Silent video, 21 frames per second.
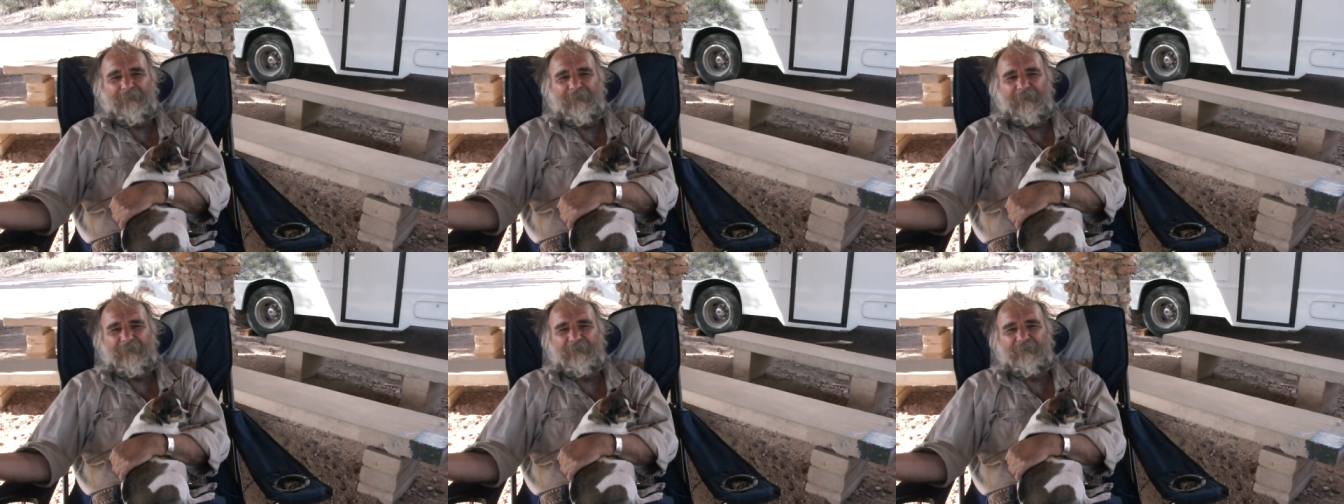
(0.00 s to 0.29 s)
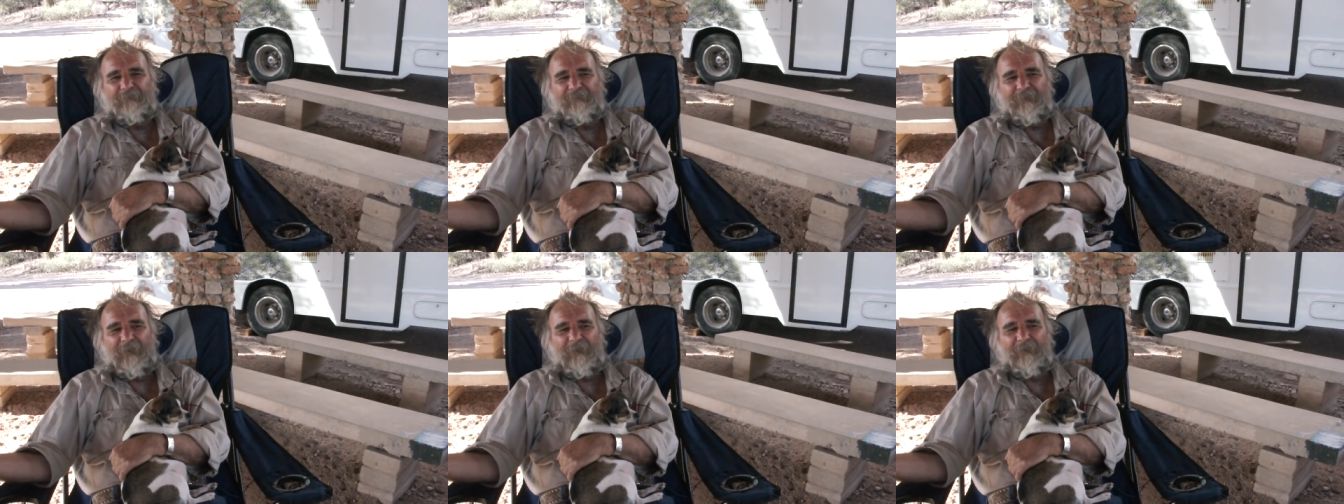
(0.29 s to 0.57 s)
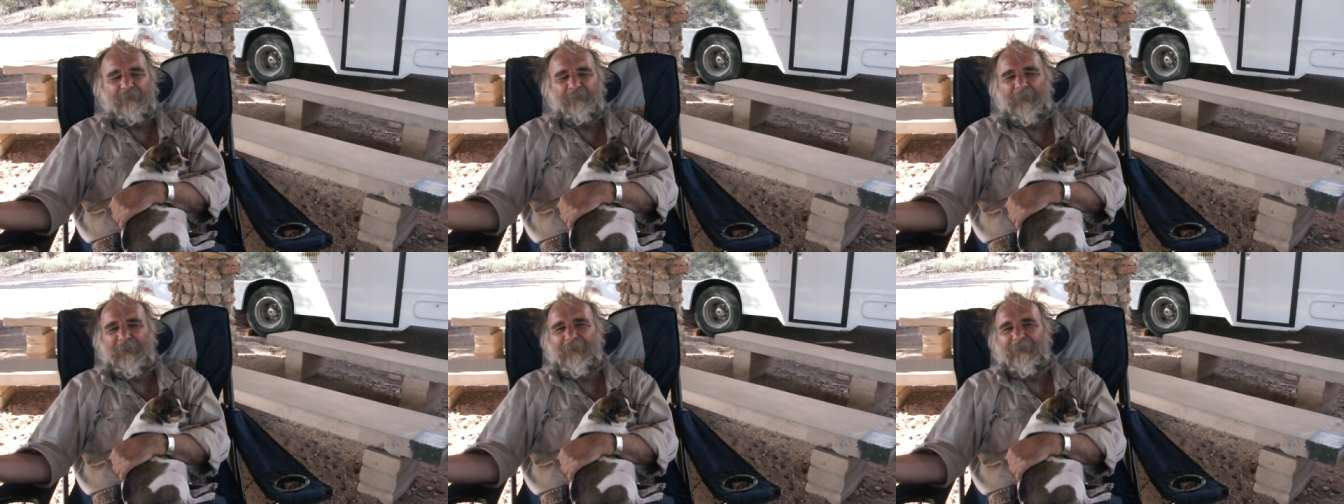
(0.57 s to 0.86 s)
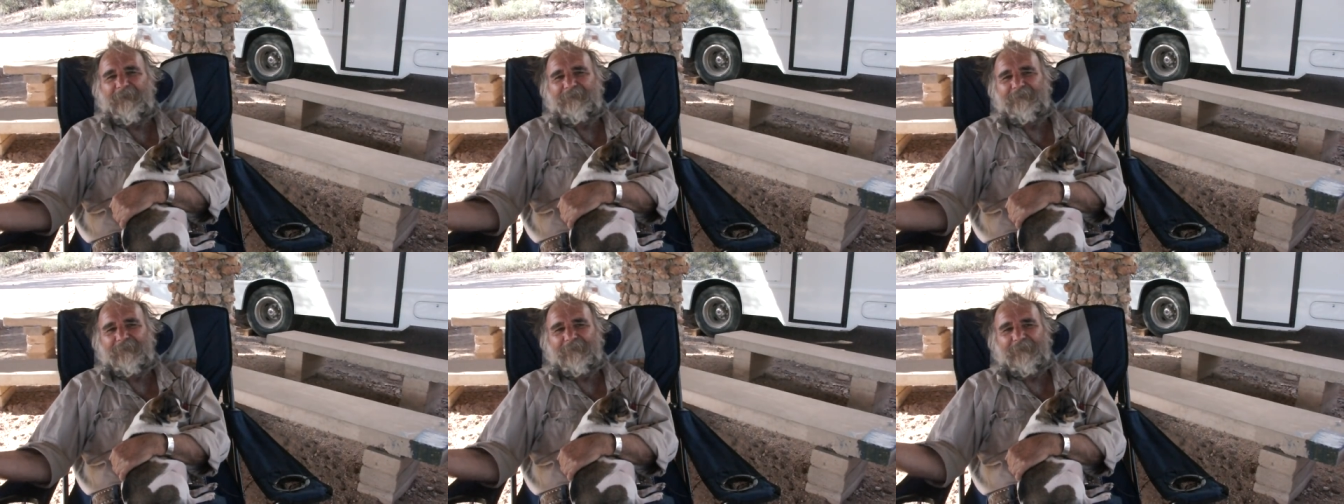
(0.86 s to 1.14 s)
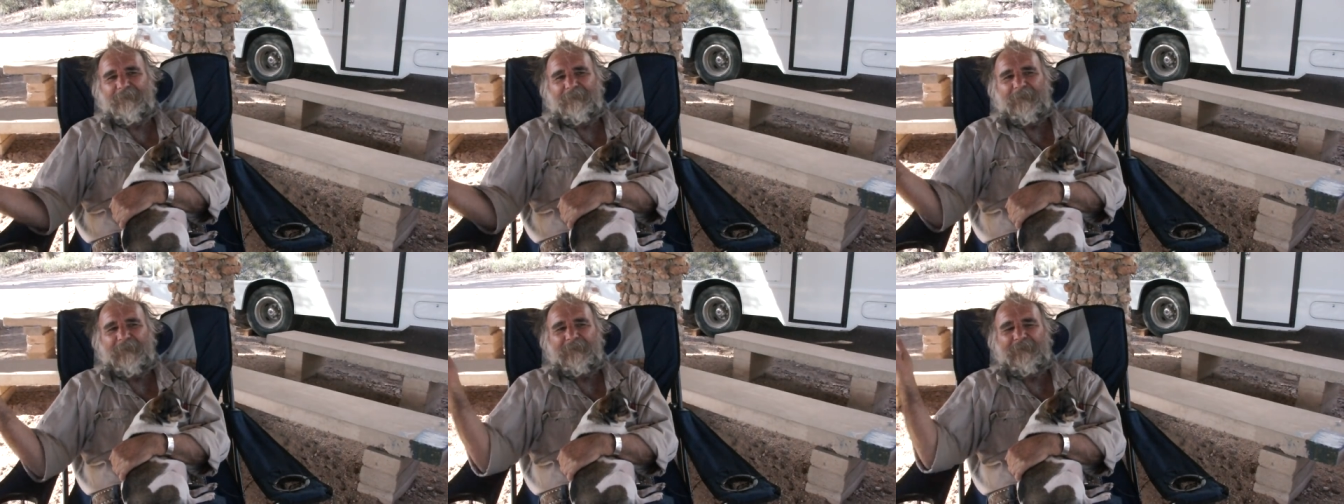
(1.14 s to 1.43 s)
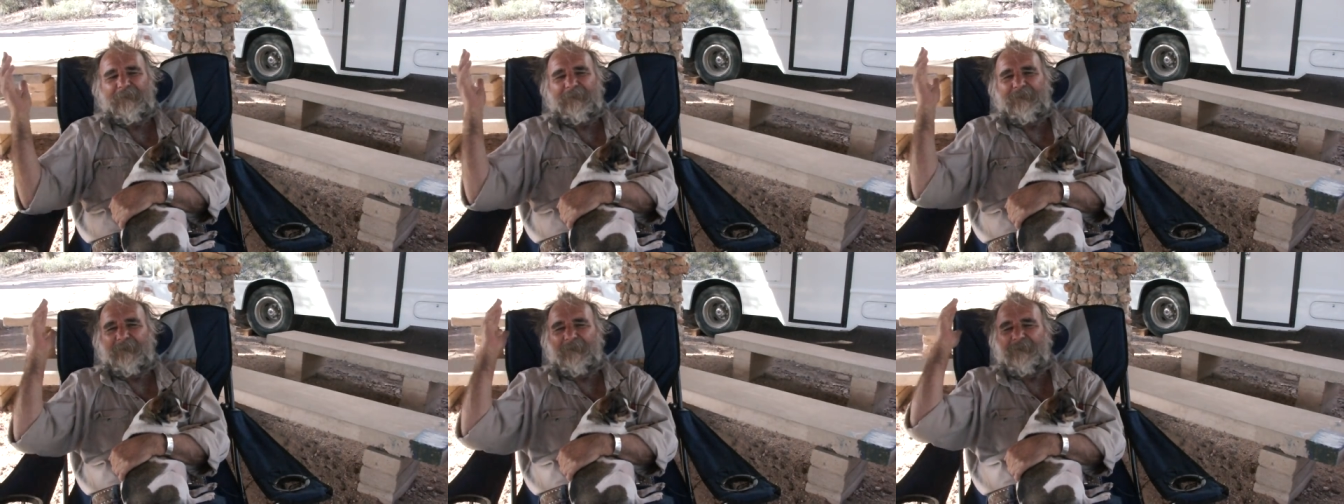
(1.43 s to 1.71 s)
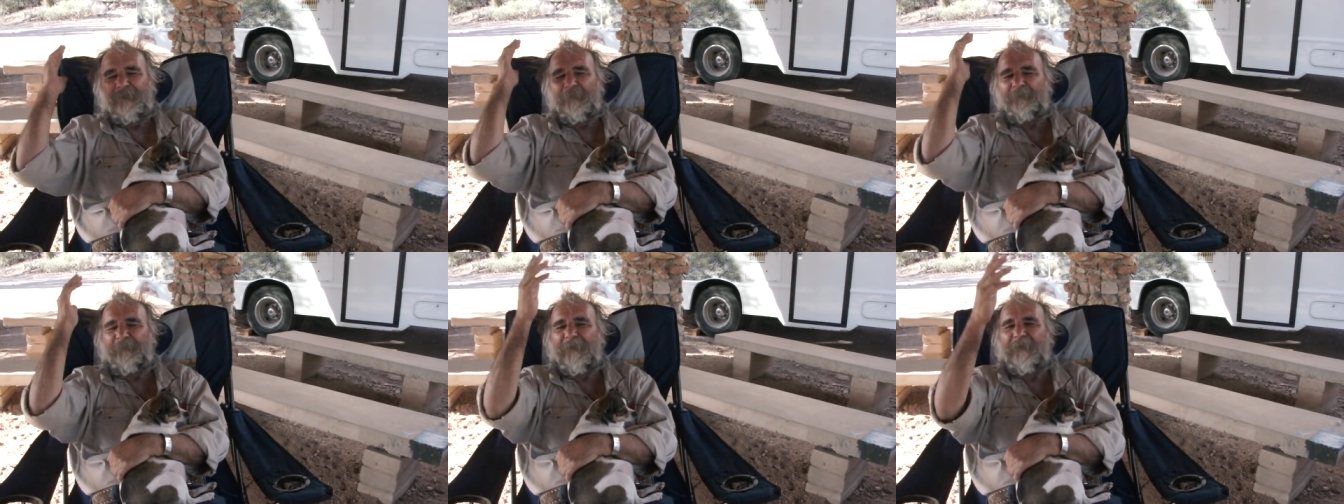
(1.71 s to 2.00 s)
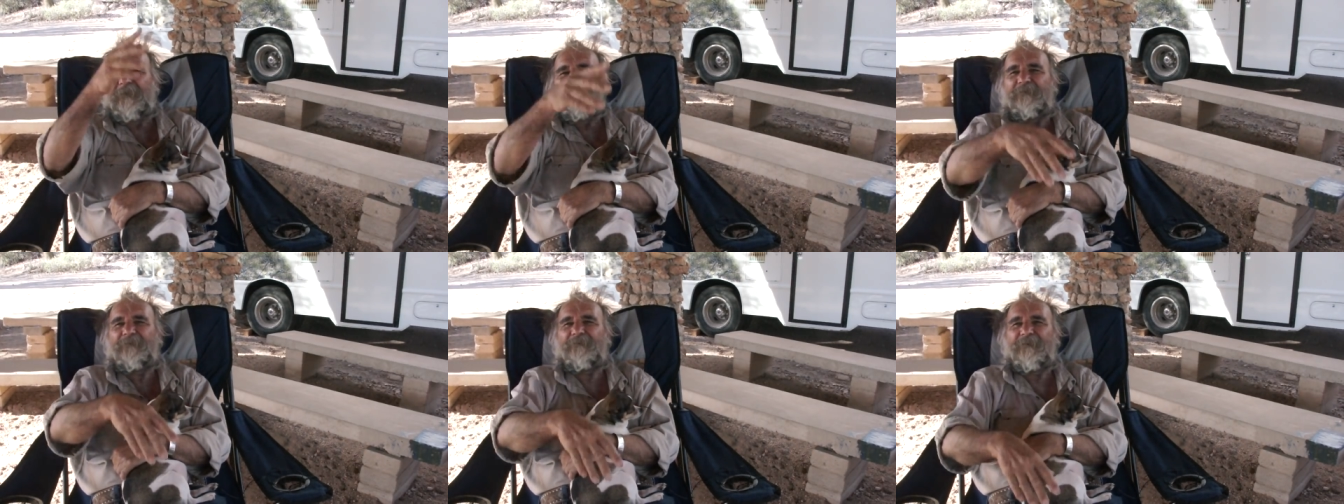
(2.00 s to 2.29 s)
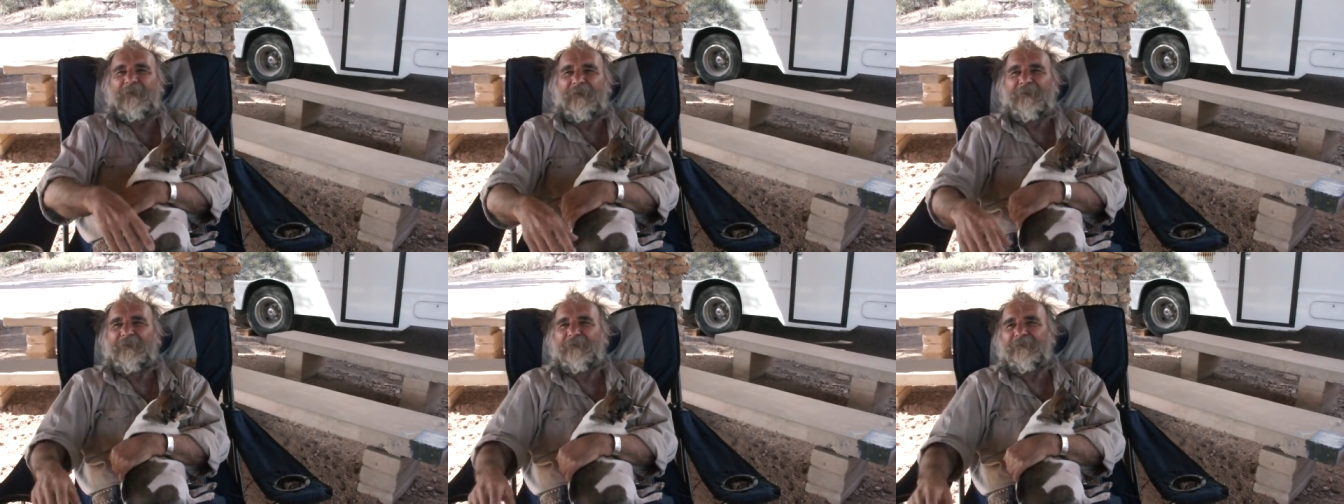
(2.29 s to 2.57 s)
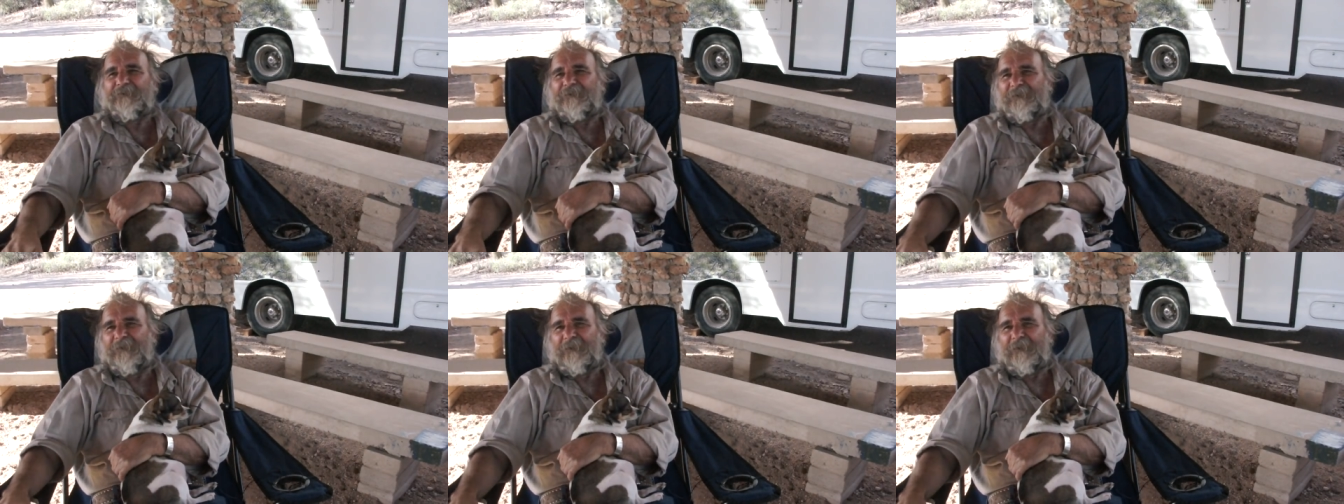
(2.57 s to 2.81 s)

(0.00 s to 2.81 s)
into the airplane, and they, and they bring into the,